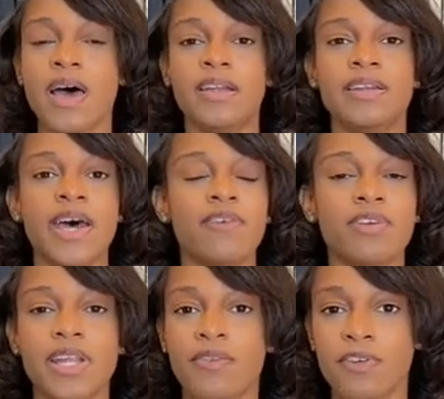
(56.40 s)
Never,
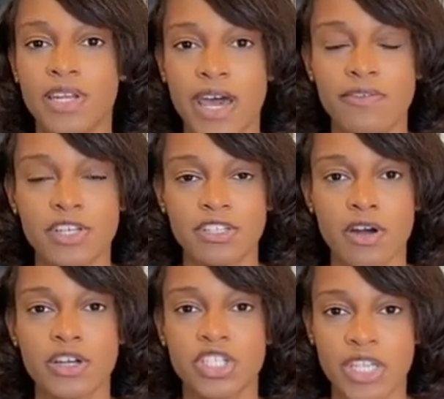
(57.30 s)
never, never
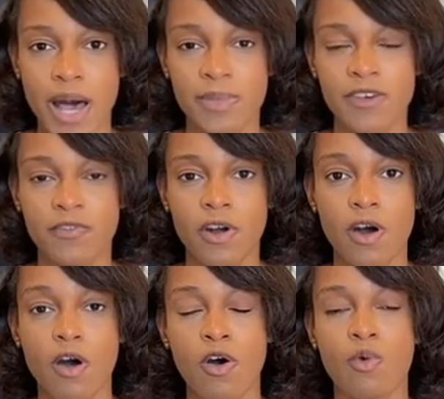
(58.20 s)
start shopping for a
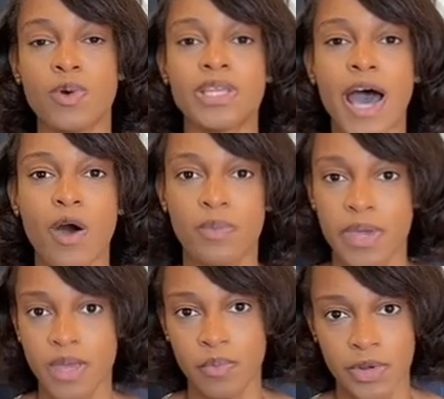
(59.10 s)
home without
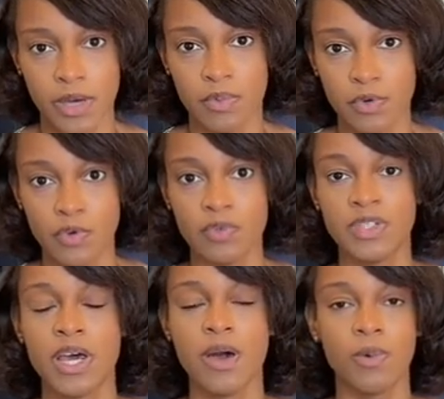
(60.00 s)
being pre-approved.
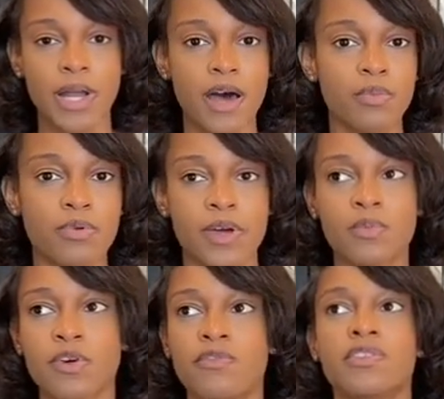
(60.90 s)
Without a
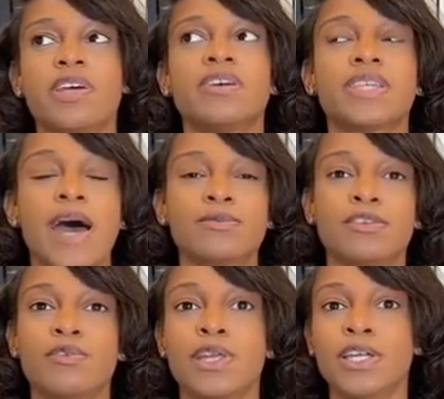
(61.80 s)
pre-approval, there's
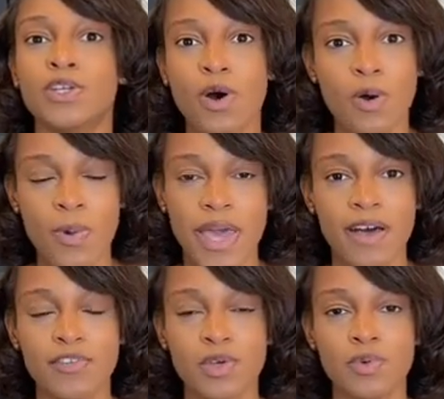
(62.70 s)
absolutely no way of you